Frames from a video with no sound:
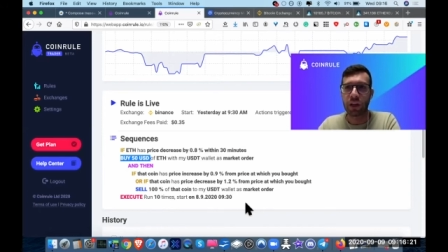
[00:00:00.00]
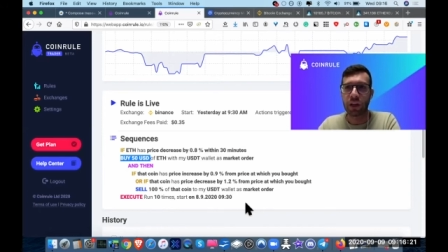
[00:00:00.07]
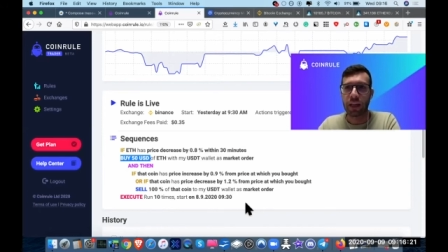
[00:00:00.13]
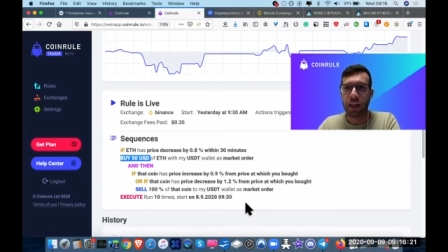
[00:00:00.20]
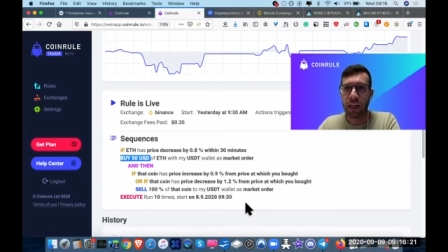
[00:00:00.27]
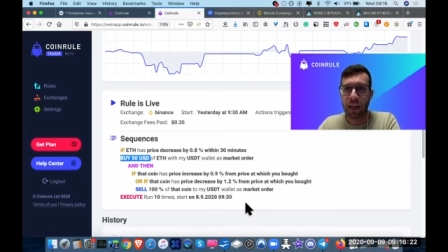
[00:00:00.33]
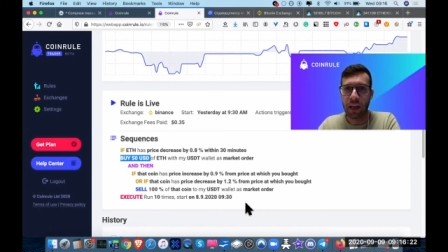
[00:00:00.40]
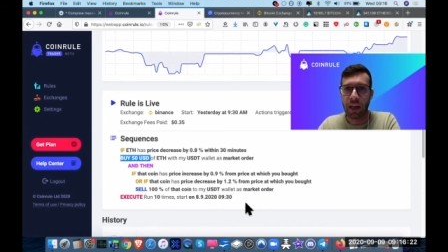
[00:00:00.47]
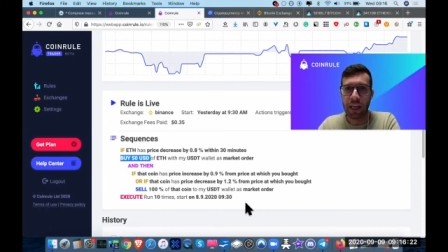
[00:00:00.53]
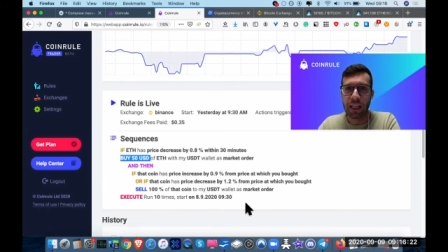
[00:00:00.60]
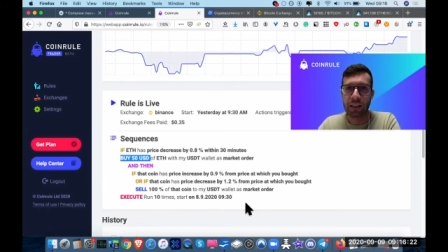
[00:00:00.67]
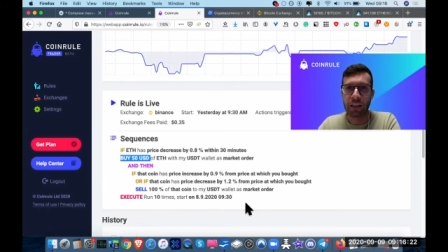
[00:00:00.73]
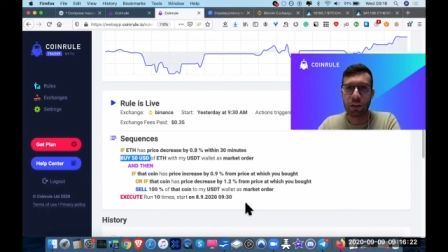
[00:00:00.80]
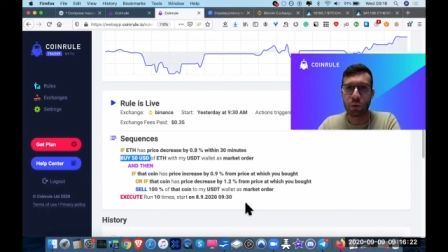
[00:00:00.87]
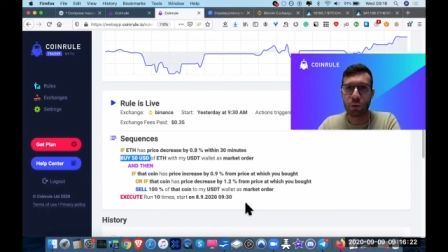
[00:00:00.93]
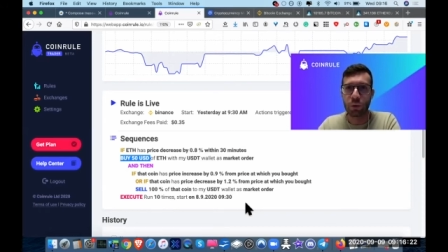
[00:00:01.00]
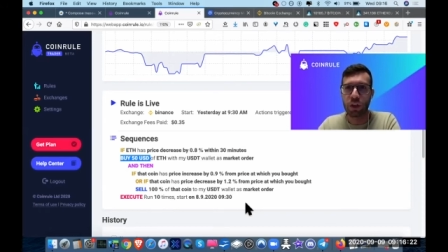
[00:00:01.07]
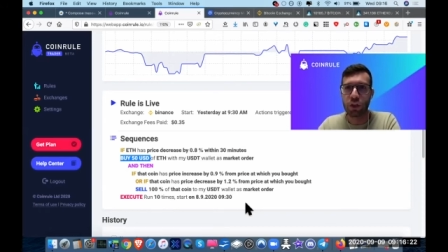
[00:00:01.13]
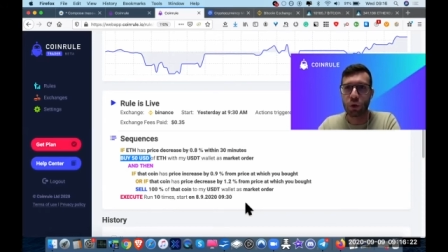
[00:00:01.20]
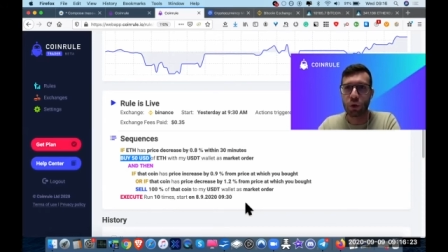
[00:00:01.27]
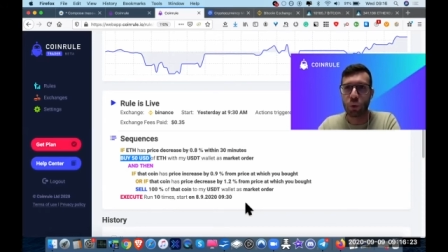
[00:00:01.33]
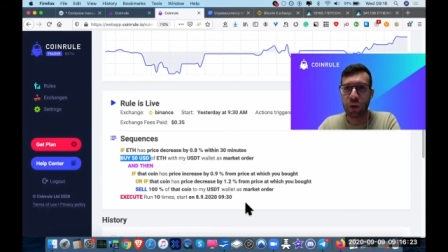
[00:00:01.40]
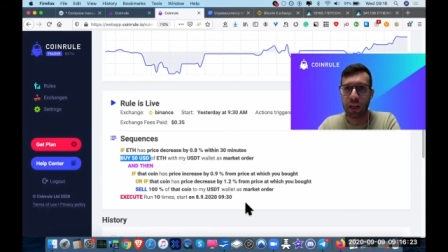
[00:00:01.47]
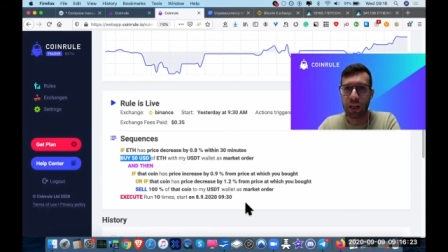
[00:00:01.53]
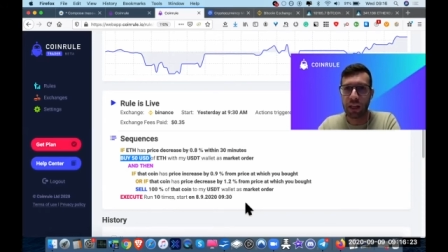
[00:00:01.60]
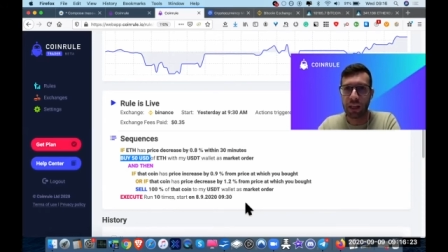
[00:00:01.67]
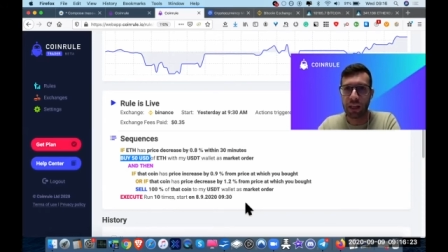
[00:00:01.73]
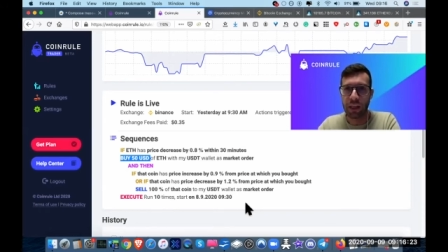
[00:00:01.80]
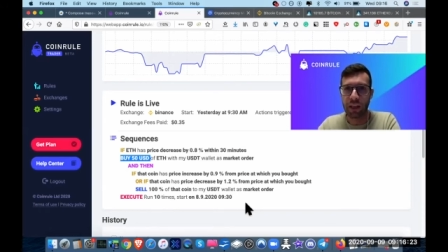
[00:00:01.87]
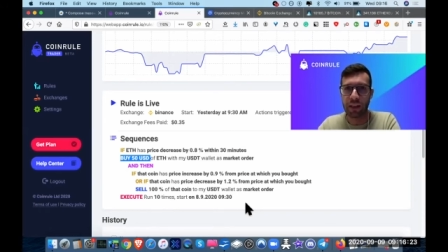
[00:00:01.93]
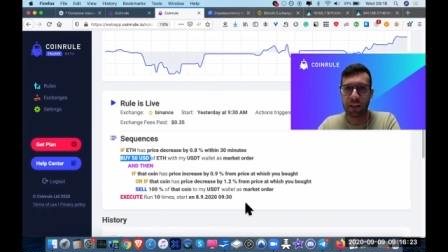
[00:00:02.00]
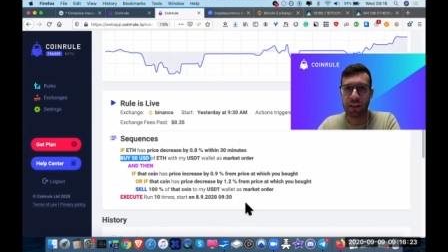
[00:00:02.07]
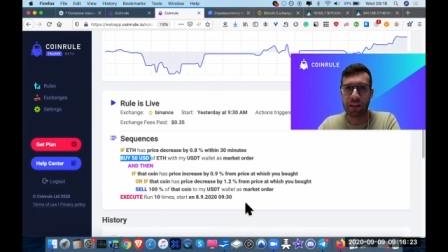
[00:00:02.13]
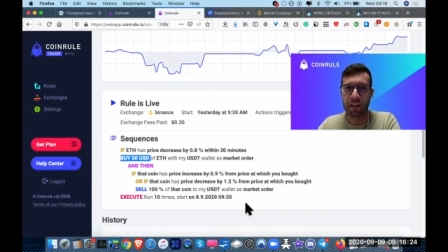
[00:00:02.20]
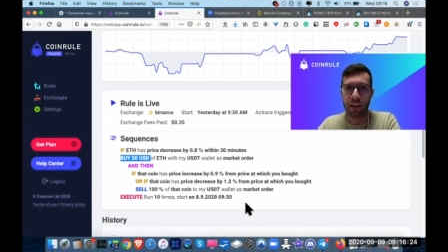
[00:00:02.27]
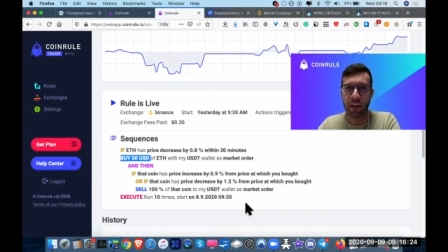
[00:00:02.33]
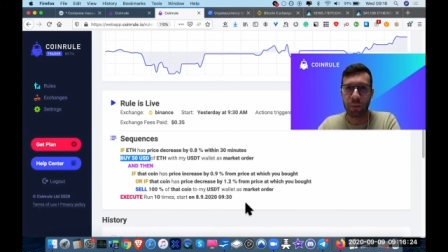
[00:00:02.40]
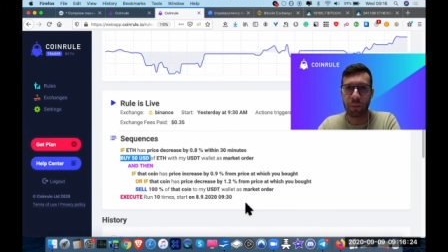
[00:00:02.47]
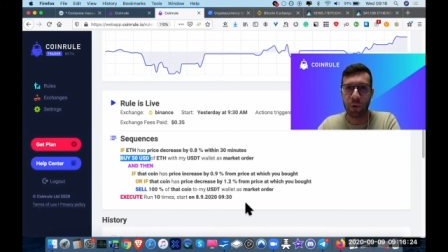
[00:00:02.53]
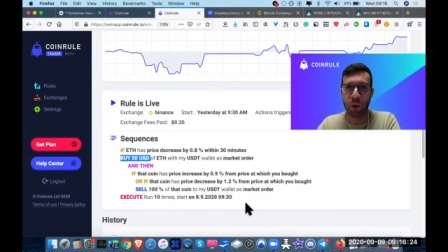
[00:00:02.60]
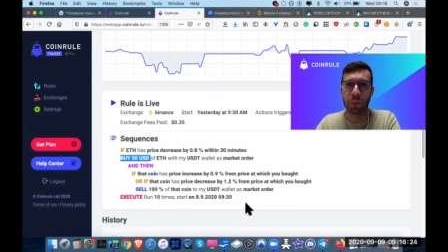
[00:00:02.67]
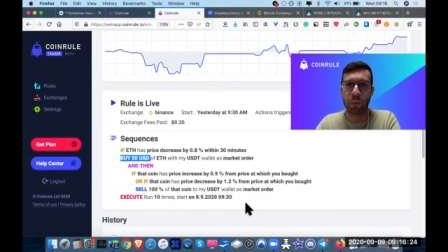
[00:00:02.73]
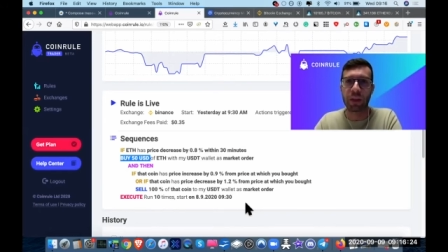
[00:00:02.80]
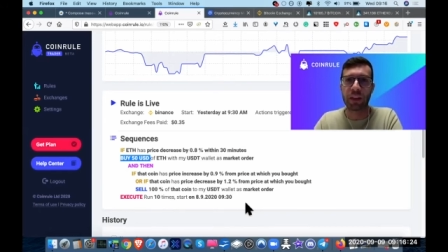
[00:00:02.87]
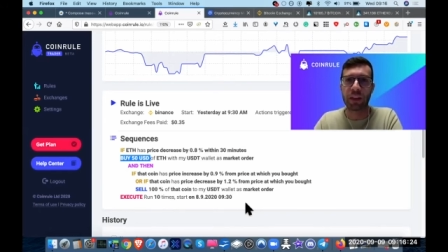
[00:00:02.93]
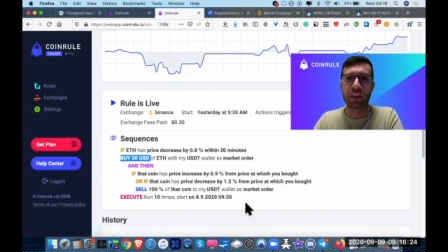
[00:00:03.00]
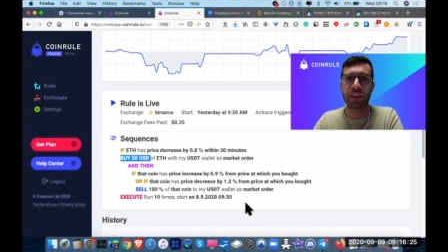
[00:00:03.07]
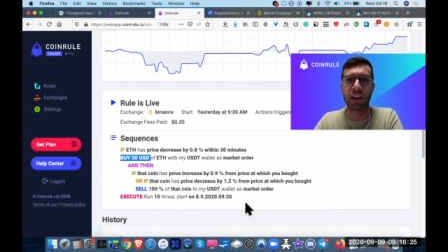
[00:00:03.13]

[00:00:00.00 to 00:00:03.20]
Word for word: Uh, right. Getting rich quickly is uh, probably the,